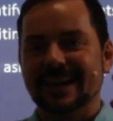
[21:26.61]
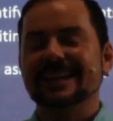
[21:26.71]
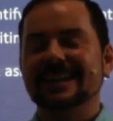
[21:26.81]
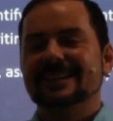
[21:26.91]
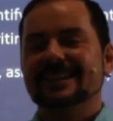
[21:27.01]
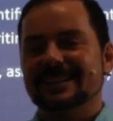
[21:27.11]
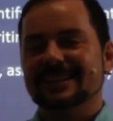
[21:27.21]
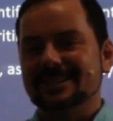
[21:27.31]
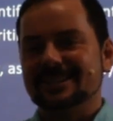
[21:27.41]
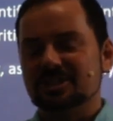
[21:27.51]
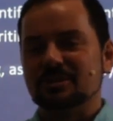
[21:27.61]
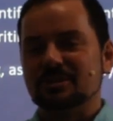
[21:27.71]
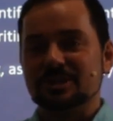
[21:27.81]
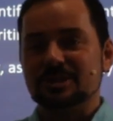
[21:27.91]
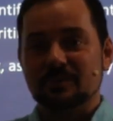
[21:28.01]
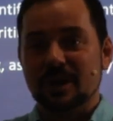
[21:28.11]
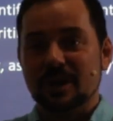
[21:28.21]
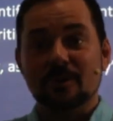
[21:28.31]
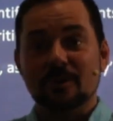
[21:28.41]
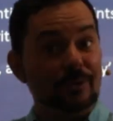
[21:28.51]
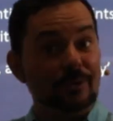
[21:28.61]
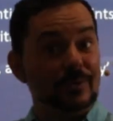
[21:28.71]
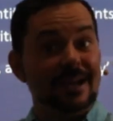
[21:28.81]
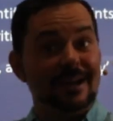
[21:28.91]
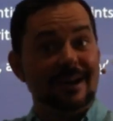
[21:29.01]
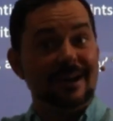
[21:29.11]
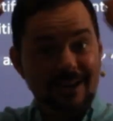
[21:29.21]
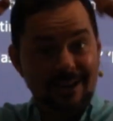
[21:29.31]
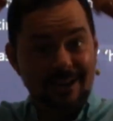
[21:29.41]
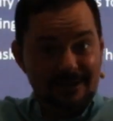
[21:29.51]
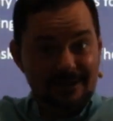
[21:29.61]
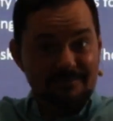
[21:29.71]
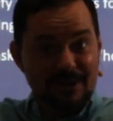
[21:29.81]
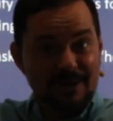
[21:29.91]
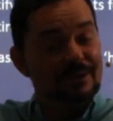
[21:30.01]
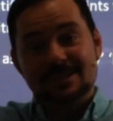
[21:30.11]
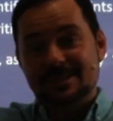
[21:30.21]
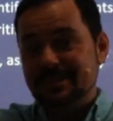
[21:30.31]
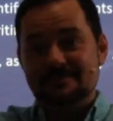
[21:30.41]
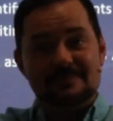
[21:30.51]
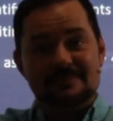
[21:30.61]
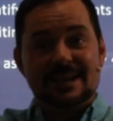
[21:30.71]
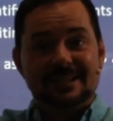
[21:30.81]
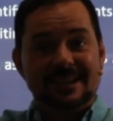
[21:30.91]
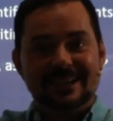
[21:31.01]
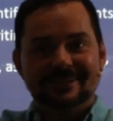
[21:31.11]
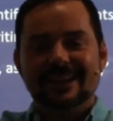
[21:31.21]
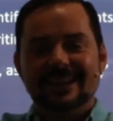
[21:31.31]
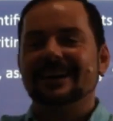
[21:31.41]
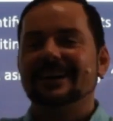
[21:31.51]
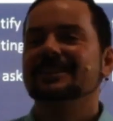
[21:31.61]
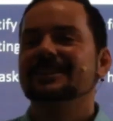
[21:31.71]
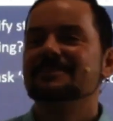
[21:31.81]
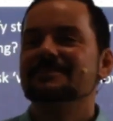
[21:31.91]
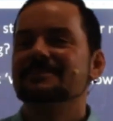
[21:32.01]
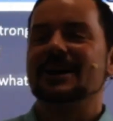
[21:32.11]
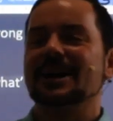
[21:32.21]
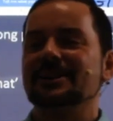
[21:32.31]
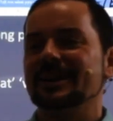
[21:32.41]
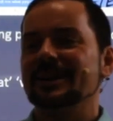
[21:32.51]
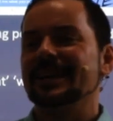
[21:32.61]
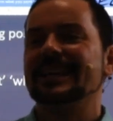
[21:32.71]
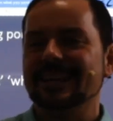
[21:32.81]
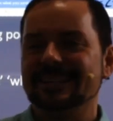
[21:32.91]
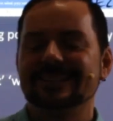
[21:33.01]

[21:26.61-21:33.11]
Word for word: to this situation where I go, eureka, light bulb, it's the best idea. So how do I get to